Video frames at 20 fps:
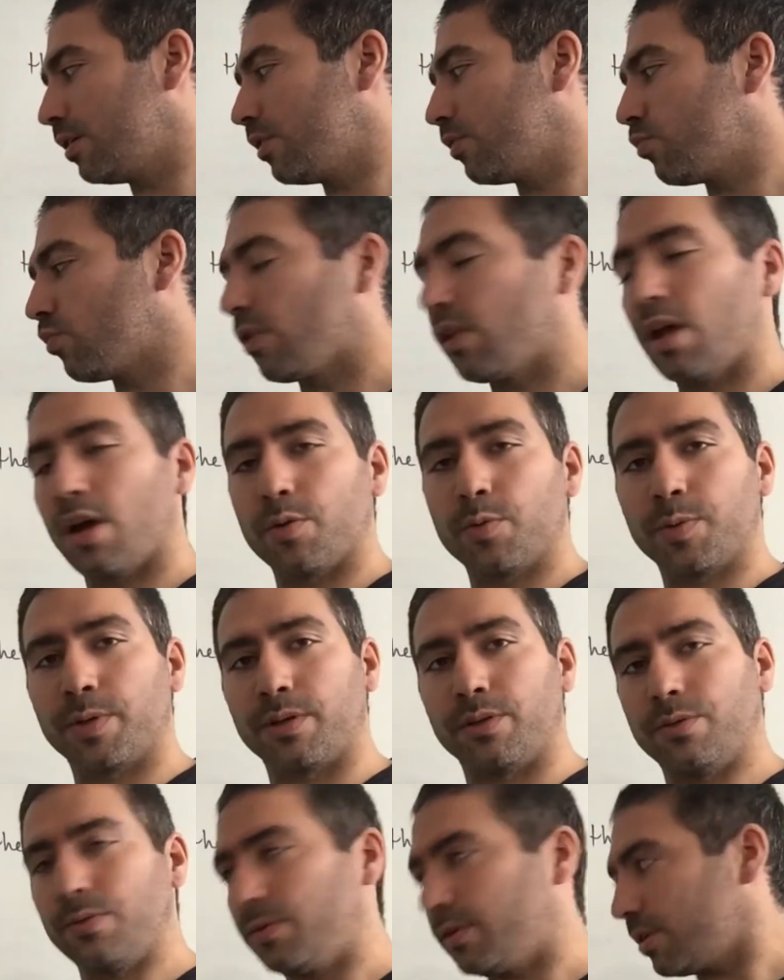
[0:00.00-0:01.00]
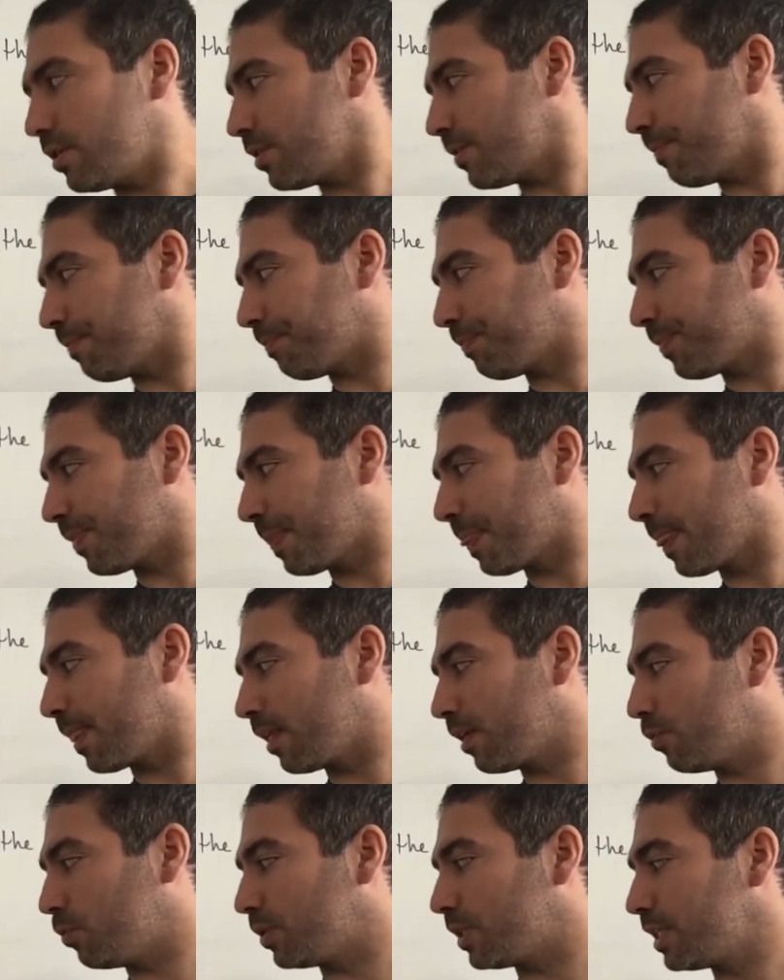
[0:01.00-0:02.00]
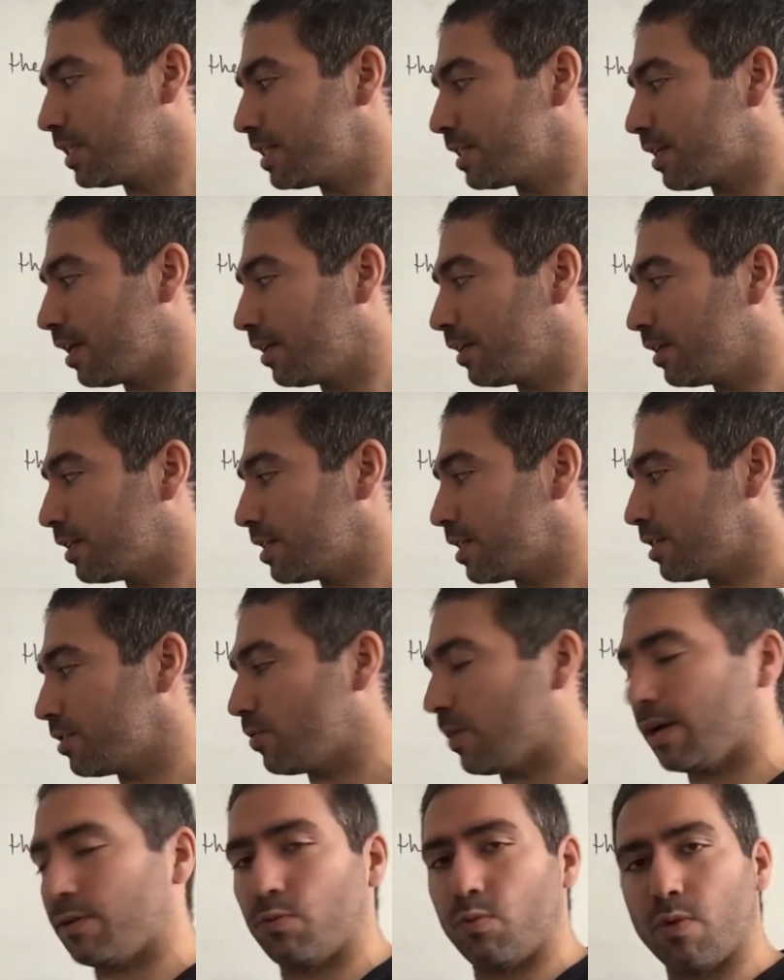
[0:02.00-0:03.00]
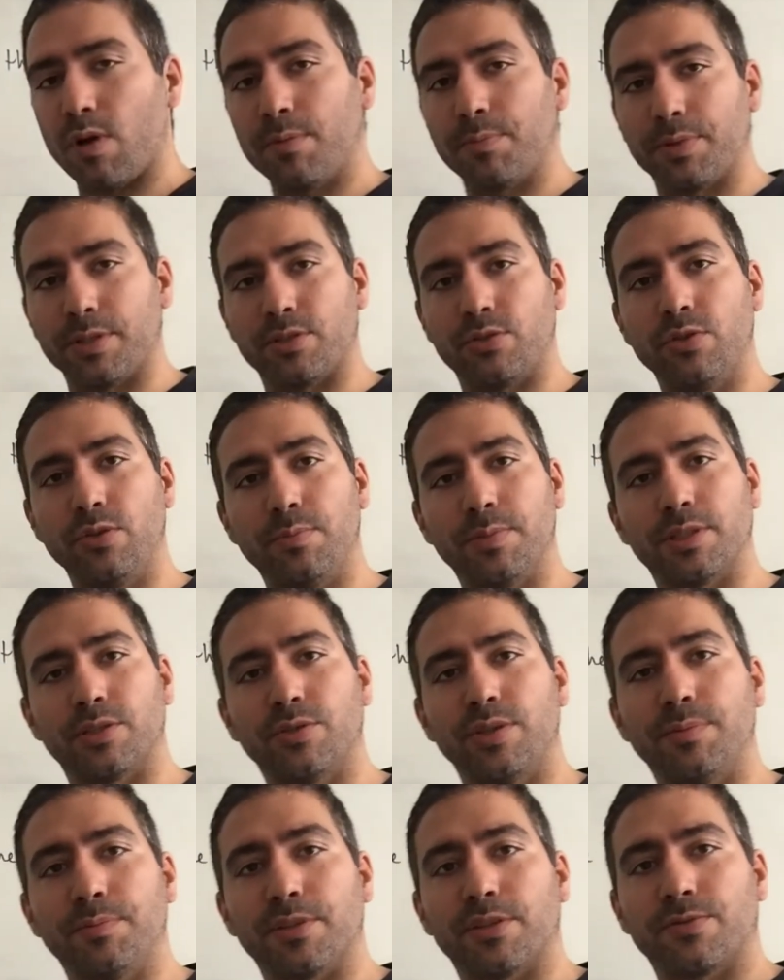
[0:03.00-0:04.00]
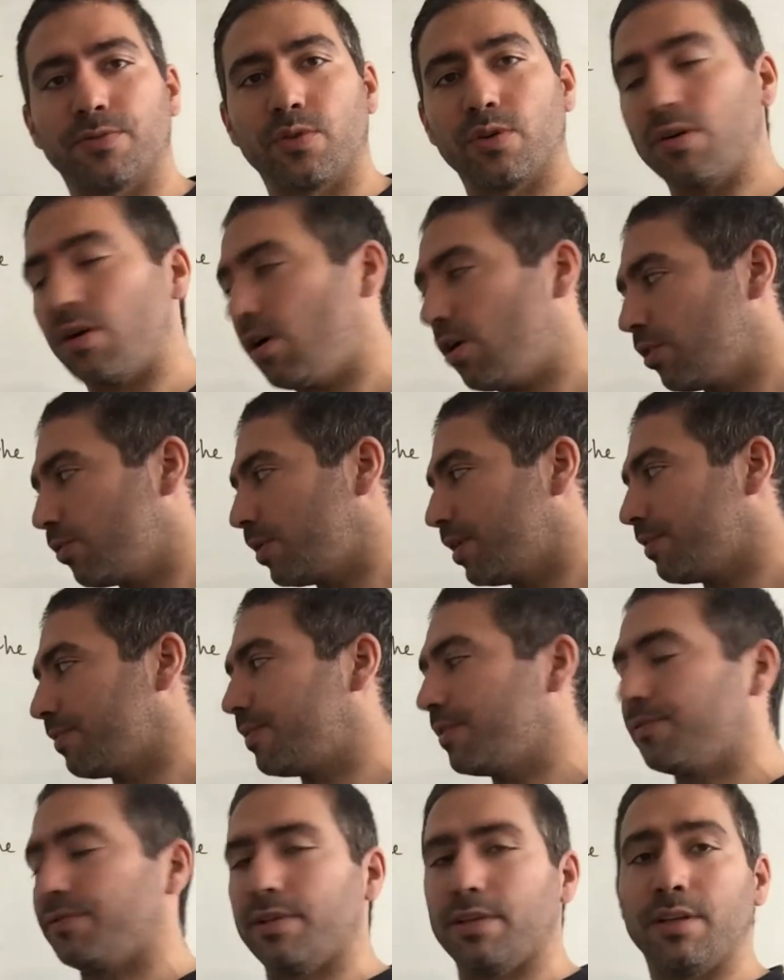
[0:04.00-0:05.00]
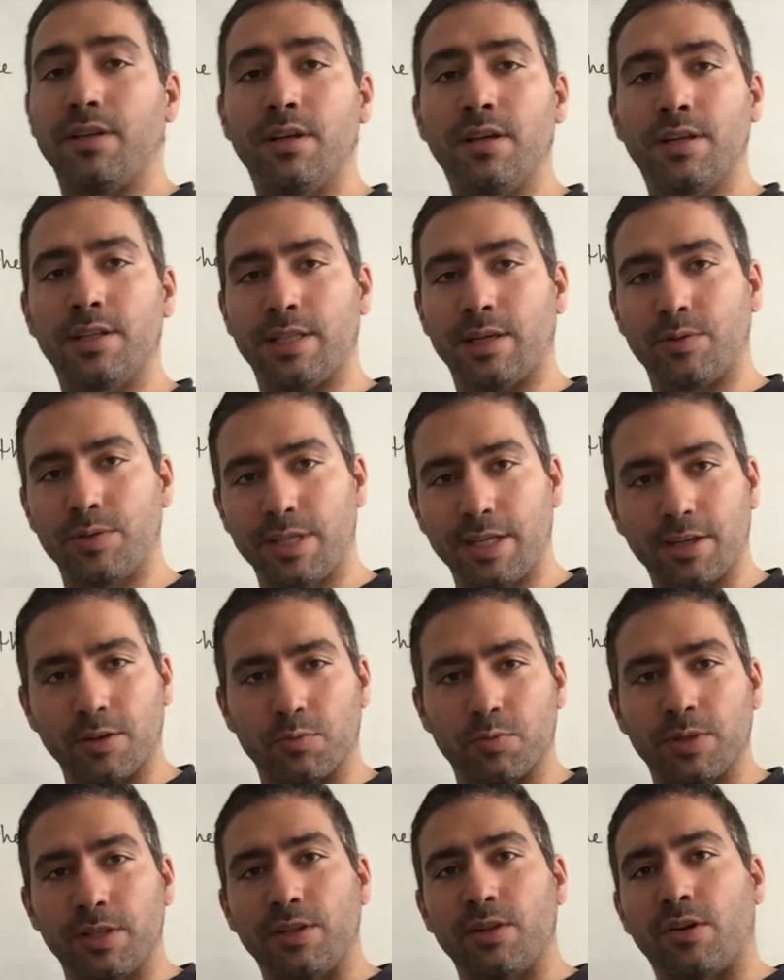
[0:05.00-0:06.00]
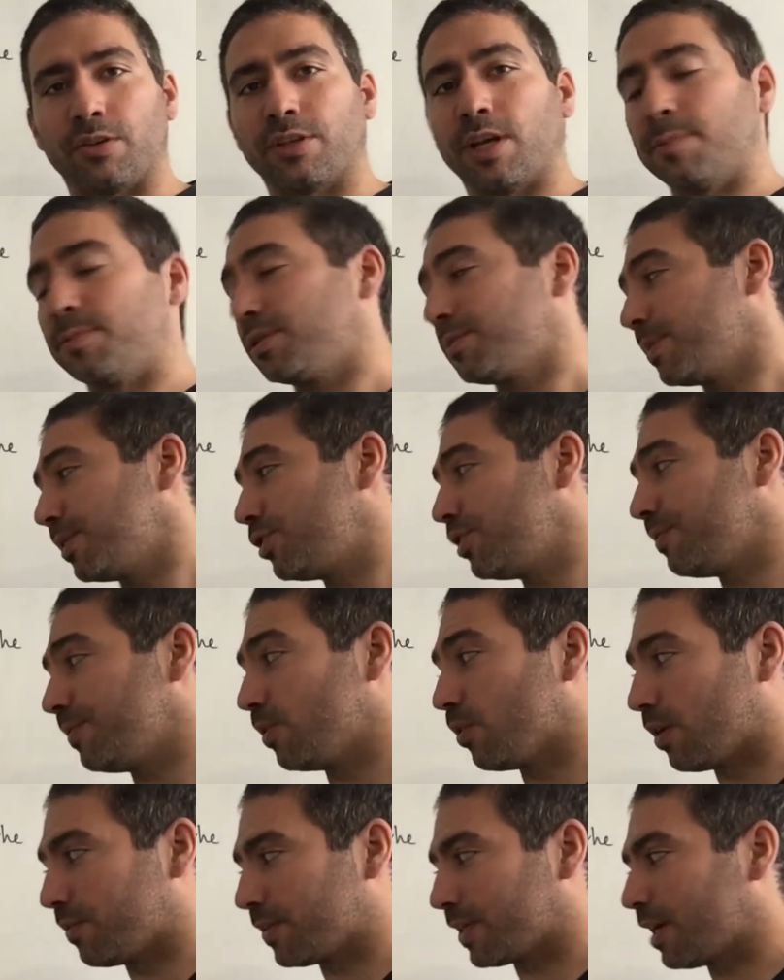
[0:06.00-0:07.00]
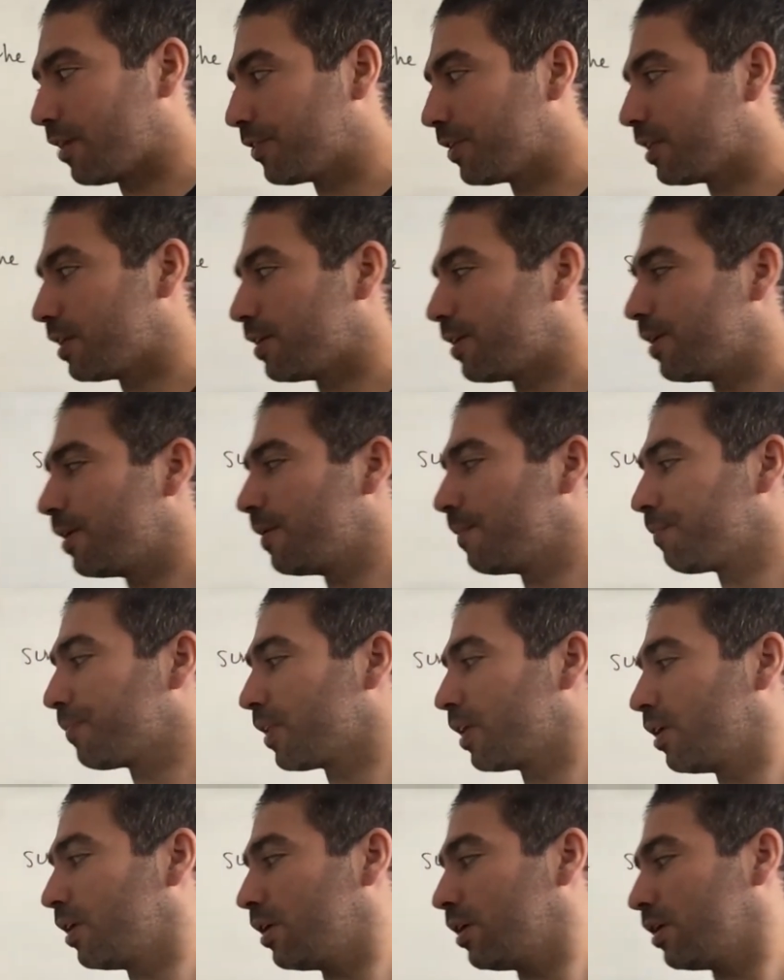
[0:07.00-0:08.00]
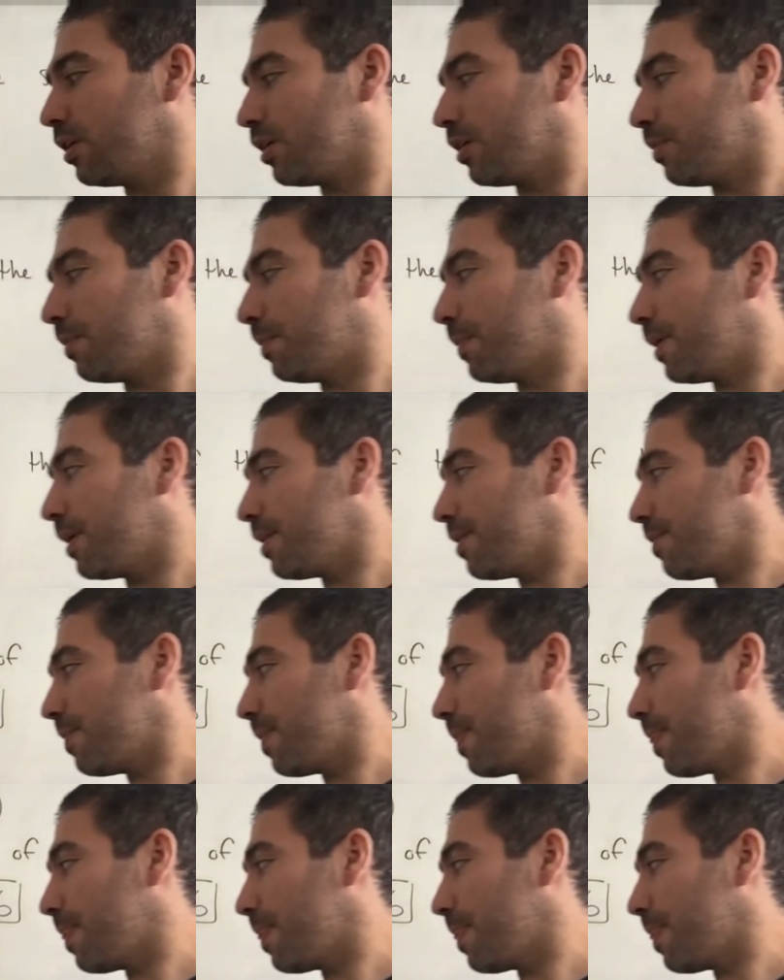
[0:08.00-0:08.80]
Well, how are we going to do this? What this is telling us is to add 1 plus 2 plus 3 plus 4 all the way to 50. That would take a really long time, especially if you don't have a calculator. But